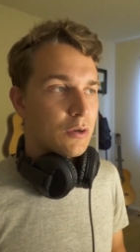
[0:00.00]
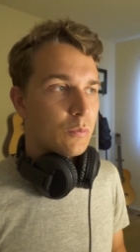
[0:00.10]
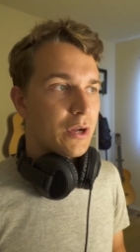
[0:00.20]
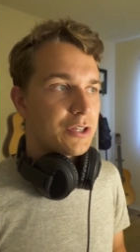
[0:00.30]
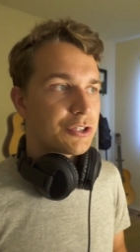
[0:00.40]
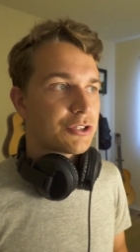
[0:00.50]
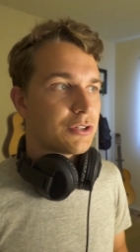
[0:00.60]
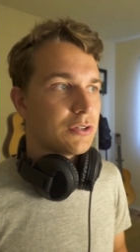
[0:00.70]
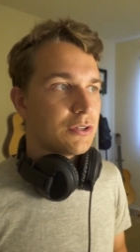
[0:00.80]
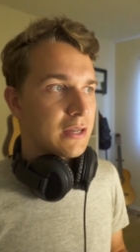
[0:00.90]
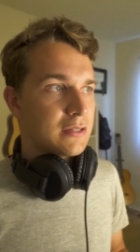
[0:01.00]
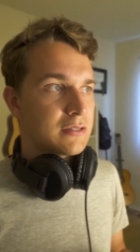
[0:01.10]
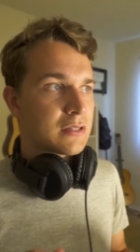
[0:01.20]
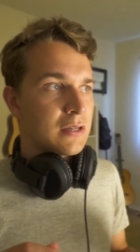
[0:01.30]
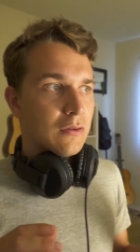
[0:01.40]
which
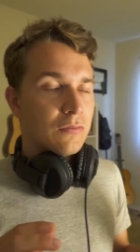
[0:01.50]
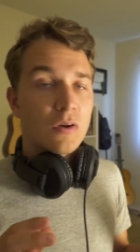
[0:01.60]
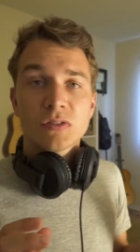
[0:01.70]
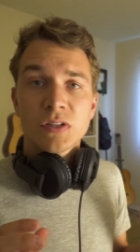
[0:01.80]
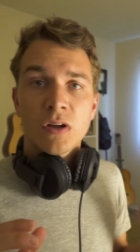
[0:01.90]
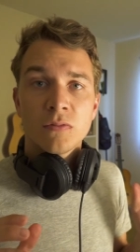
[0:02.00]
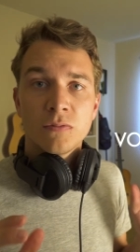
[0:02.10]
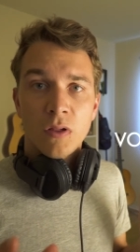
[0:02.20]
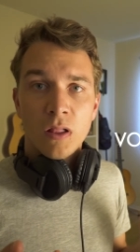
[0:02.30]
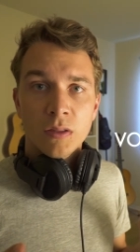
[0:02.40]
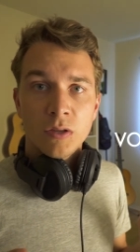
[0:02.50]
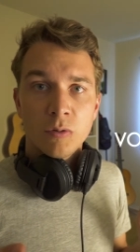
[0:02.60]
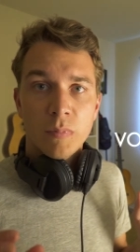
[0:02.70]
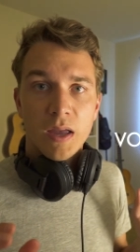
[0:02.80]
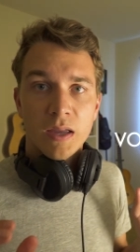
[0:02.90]
is focusing on
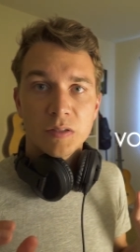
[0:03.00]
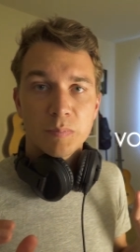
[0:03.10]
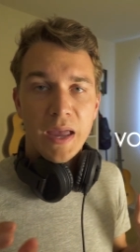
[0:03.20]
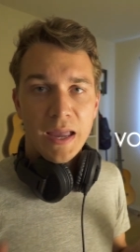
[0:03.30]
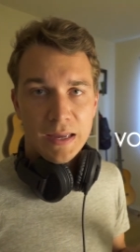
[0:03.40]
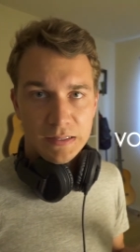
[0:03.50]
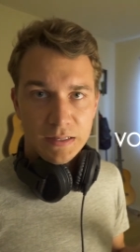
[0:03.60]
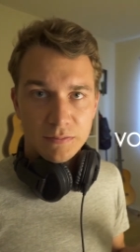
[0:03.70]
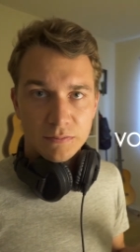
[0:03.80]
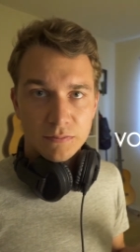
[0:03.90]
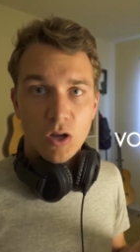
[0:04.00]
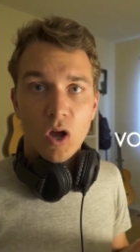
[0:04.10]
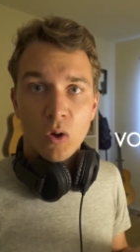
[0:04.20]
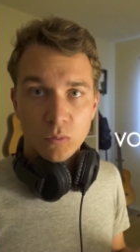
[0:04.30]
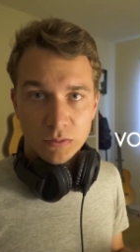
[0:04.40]
volume and panning
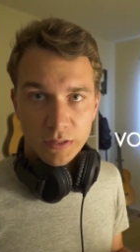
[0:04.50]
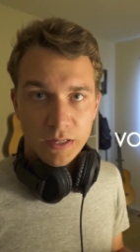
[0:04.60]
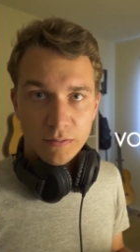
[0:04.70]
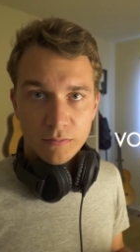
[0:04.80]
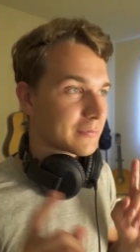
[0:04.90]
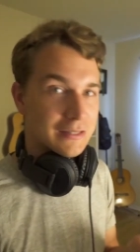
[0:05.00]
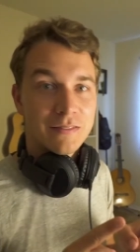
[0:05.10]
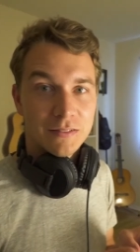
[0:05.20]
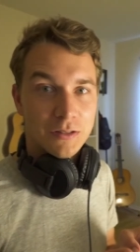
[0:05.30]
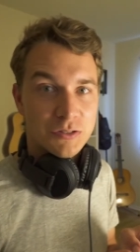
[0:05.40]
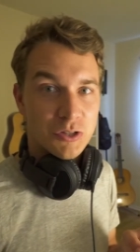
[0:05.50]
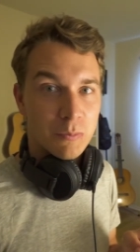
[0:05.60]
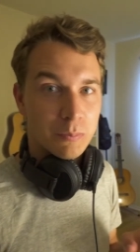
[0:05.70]
only. Let's jump